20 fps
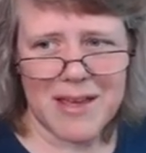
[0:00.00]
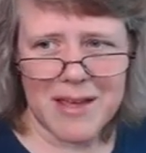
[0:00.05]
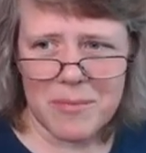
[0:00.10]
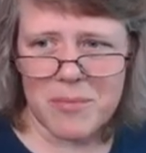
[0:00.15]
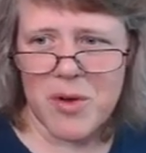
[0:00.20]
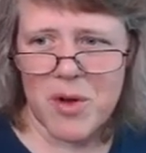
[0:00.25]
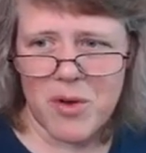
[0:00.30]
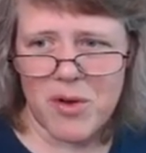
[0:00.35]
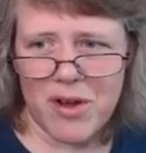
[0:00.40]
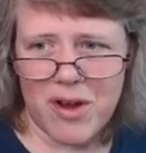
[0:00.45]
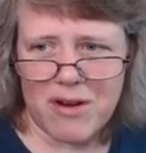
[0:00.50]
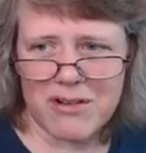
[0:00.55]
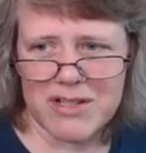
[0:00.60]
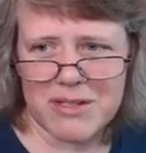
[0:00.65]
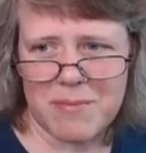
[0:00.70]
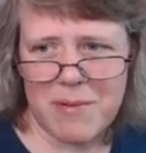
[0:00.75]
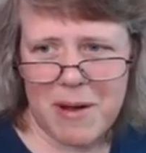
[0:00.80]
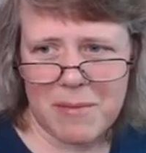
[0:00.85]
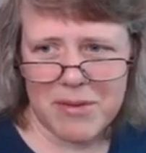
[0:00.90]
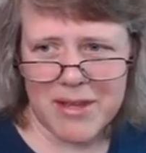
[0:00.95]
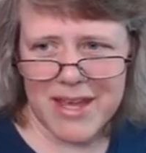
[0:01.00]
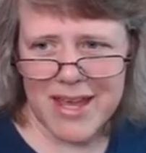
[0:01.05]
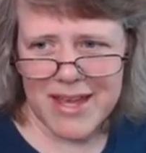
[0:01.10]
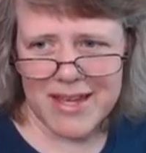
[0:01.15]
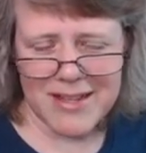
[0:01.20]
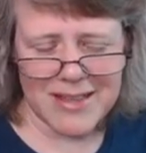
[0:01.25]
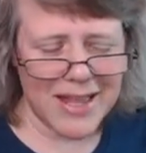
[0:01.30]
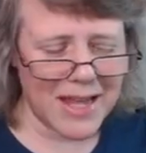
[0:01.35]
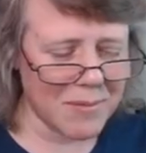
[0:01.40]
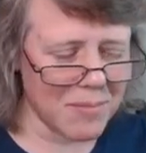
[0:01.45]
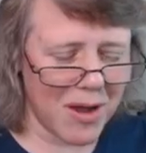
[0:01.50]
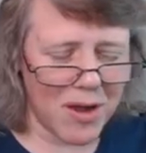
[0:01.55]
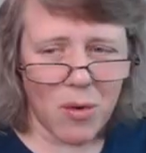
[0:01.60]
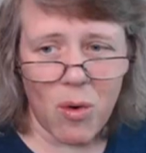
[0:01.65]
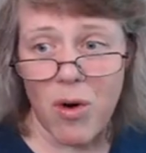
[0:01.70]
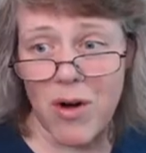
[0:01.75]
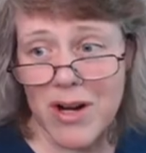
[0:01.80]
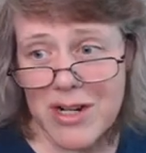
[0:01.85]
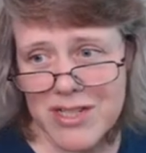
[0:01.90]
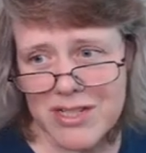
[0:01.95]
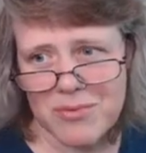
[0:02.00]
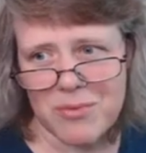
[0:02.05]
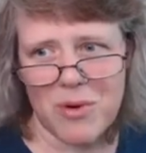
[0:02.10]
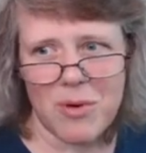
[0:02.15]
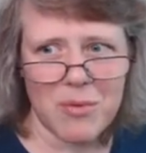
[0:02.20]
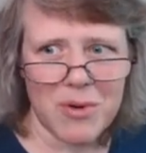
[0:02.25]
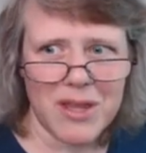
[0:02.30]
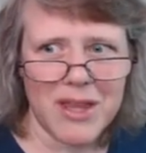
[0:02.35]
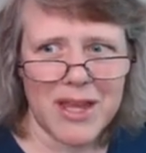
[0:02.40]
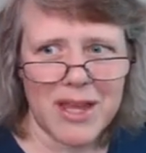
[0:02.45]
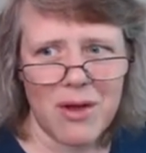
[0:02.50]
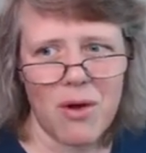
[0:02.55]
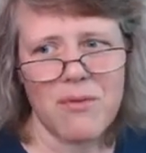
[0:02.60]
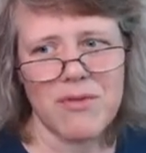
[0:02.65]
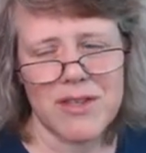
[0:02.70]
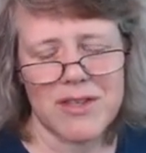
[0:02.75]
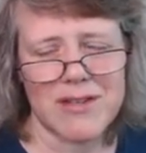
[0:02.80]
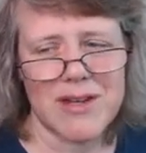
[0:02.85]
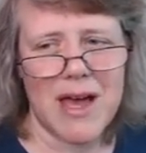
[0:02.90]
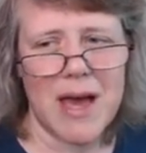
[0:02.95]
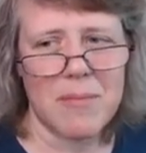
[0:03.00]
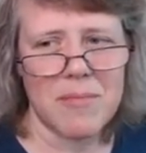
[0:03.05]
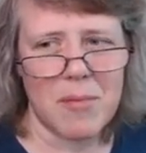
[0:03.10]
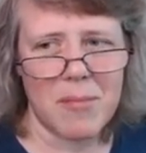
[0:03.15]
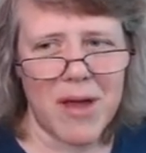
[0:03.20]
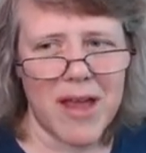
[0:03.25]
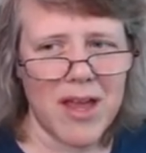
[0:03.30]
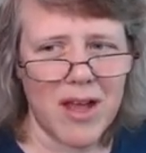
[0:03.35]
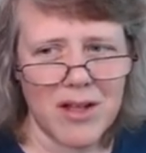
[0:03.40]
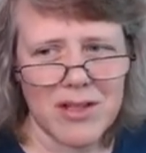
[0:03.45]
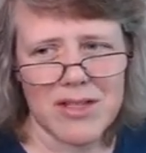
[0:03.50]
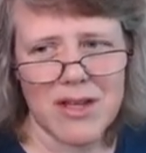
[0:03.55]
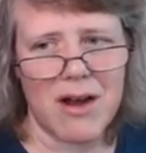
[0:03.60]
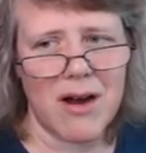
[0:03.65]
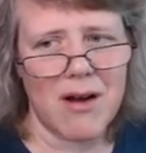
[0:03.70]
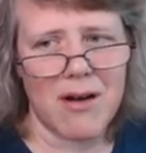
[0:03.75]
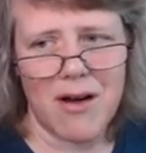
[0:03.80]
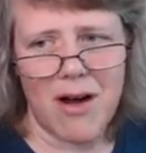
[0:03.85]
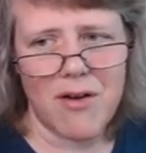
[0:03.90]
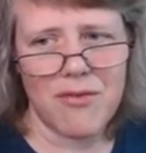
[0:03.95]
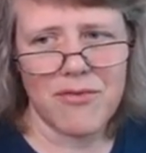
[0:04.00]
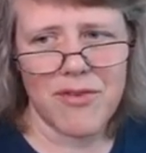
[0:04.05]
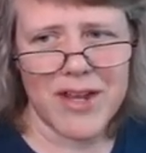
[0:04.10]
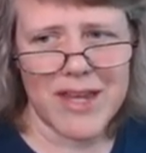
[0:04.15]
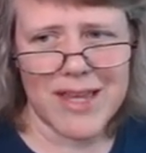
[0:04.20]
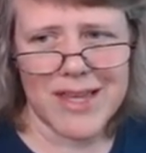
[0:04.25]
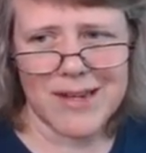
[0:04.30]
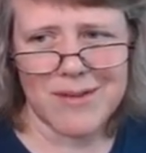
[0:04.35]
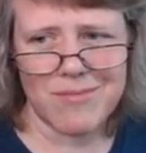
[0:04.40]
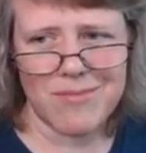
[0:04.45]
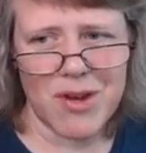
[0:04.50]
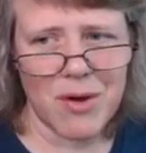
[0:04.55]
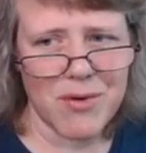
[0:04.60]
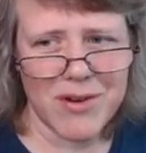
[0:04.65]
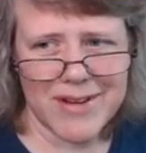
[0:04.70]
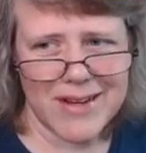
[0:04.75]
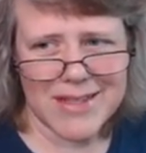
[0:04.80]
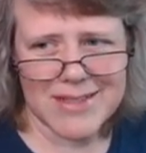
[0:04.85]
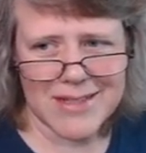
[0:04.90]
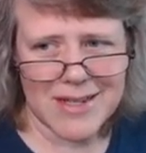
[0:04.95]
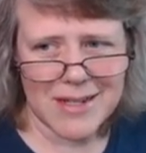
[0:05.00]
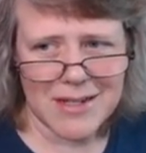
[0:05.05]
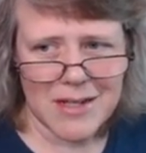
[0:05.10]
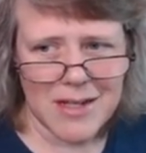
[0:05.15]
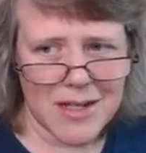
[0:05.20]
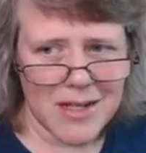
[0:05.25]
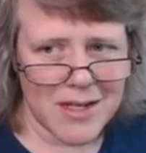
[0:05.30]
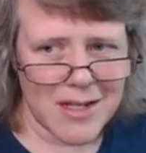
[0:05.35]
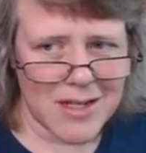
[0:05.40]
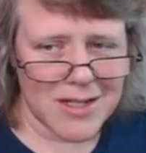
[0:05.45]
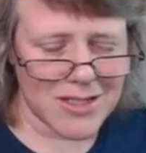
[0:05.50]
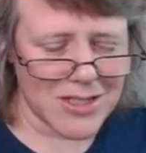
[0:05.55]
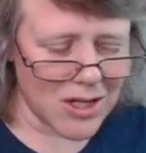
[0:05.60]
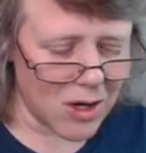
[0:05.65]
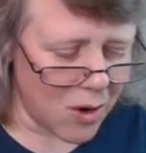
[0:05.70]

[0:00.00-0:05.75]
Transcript: Imperial Guard's probably it. Like my orcs were really over the top, and my Eldar are freaking iridescent. So,